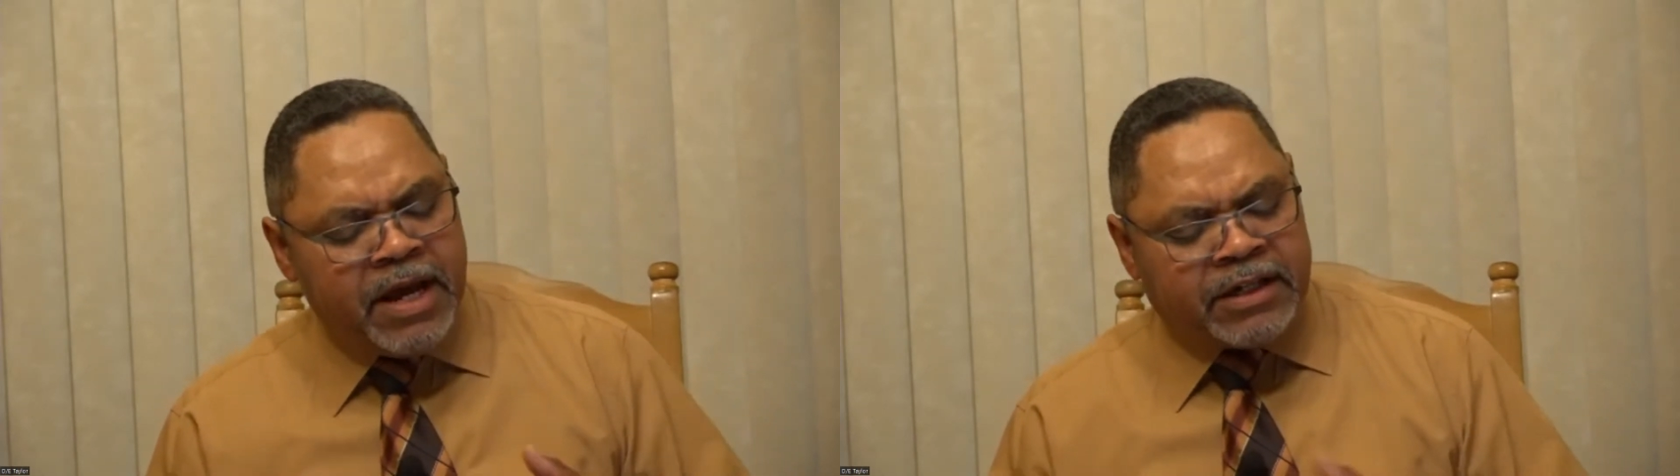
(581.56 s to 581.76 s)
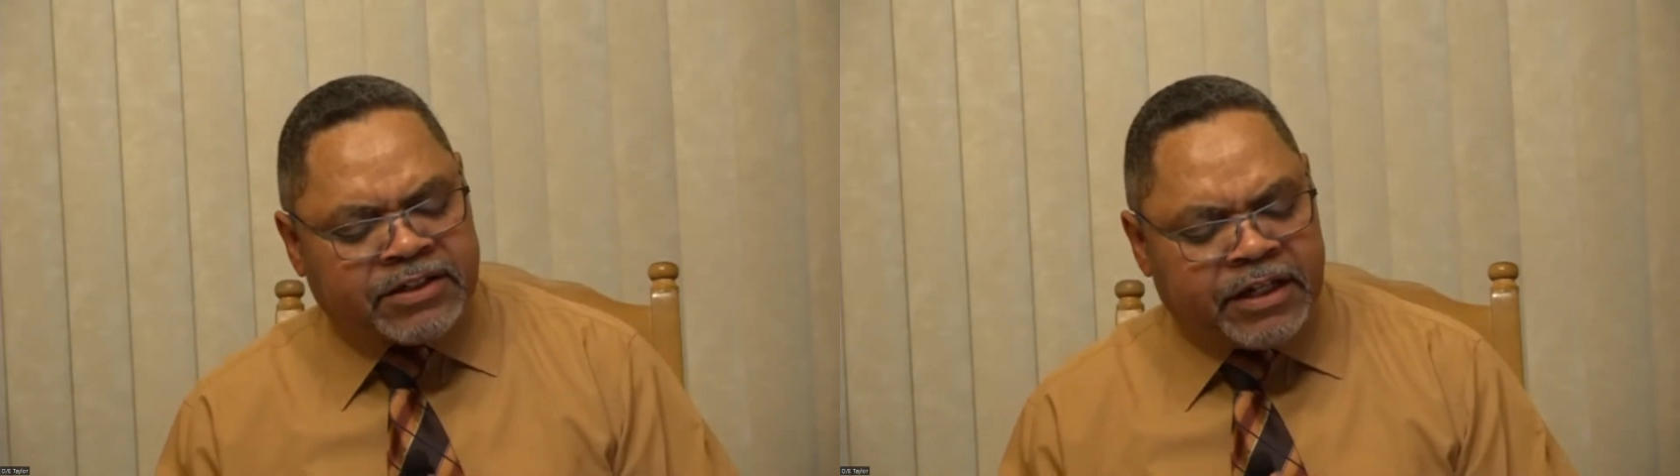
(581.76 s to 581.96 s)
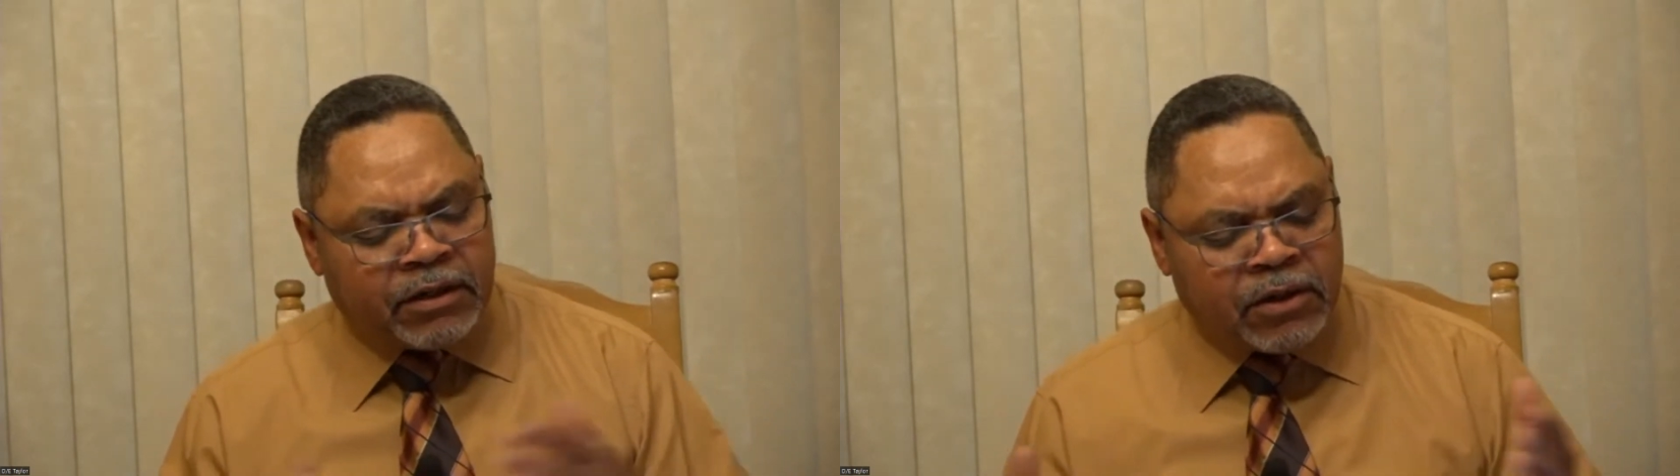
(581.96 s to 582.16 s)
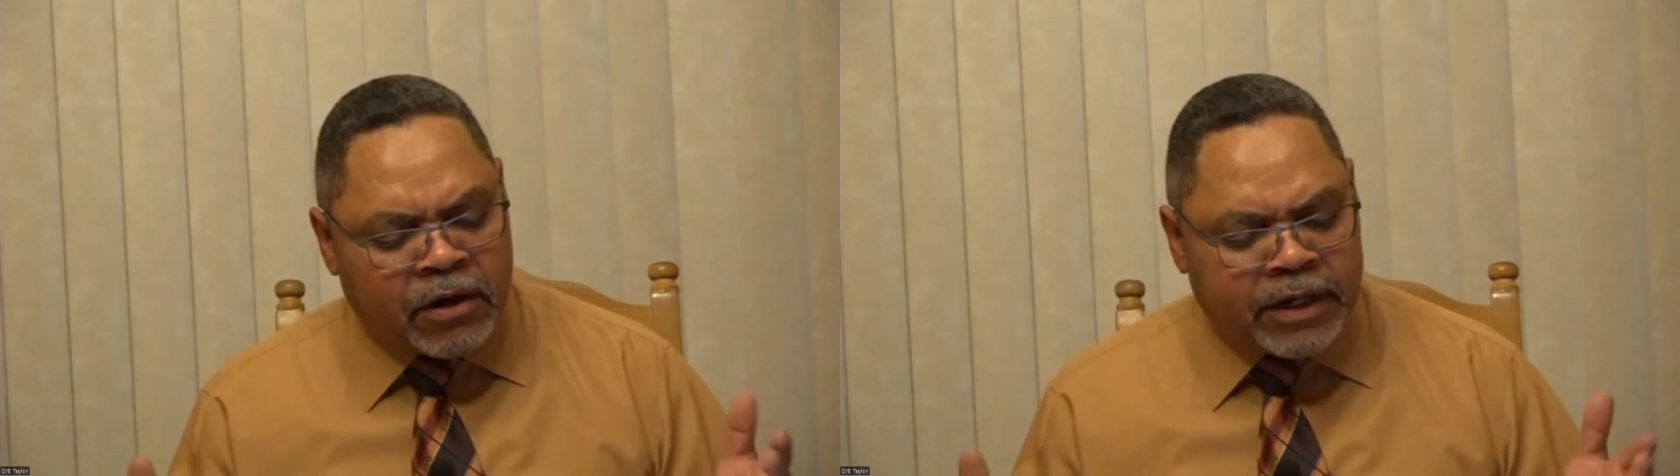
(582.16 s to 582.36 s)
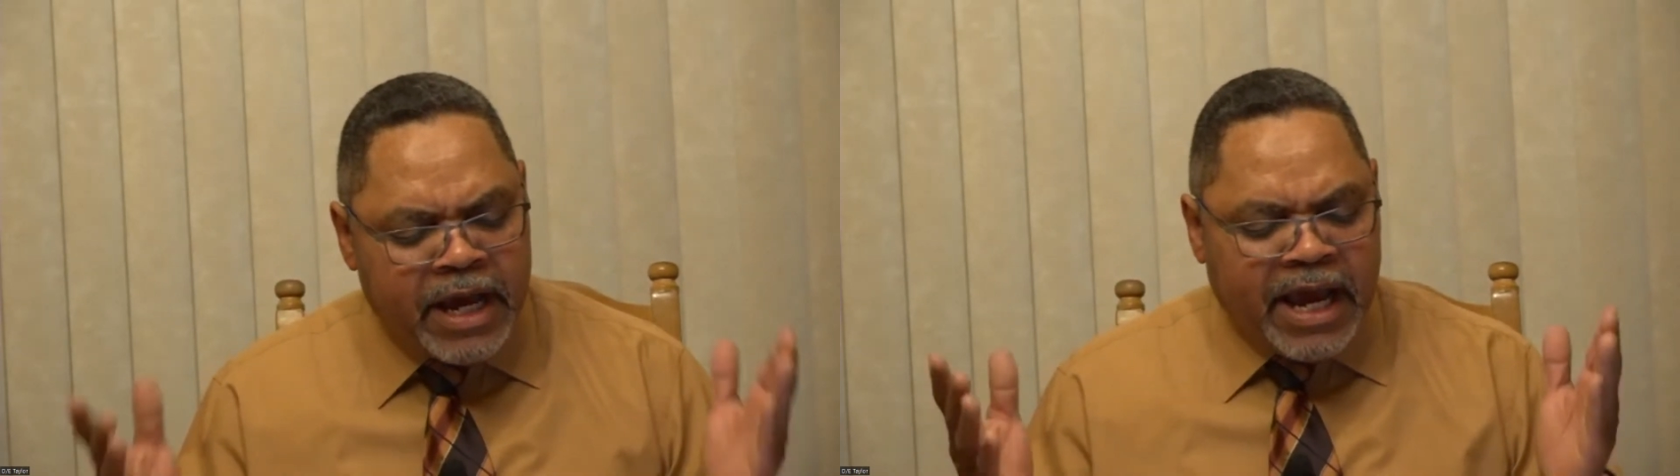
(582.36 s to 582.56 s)
and said,
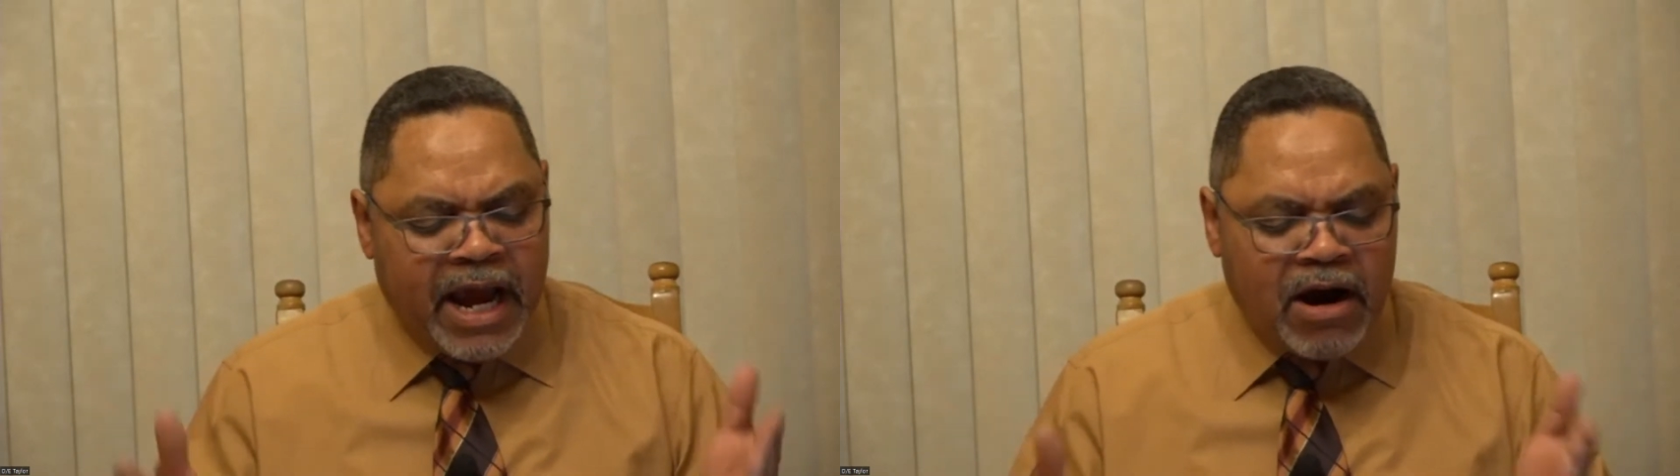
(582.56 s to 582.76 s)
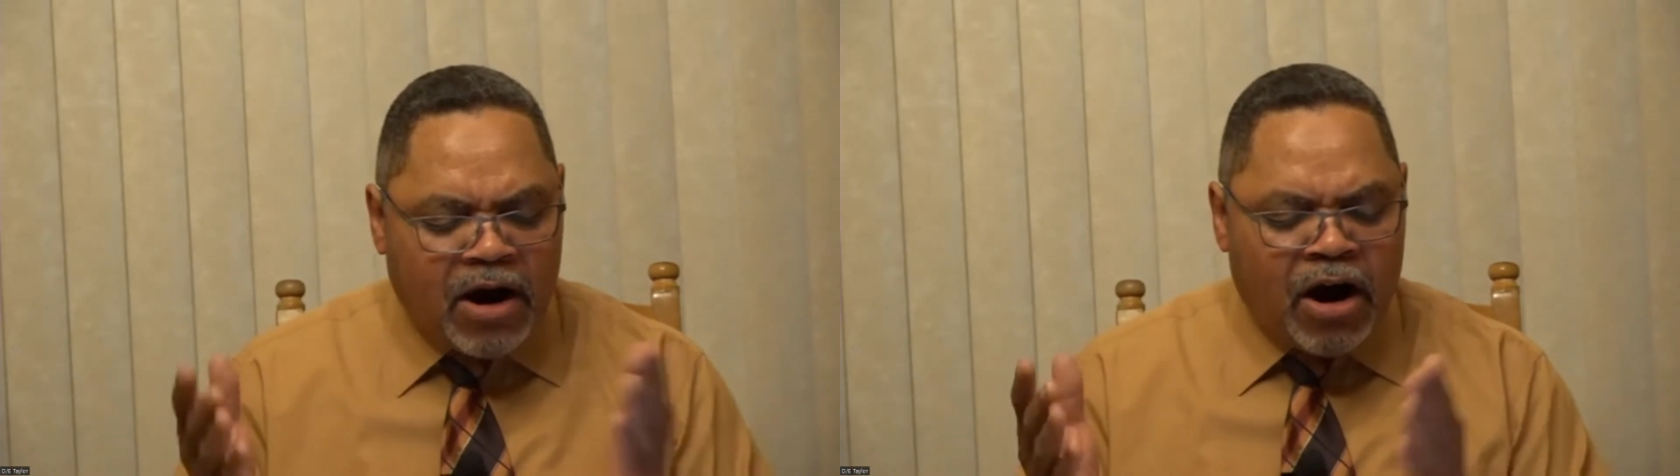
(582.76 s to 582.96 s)
Lord, how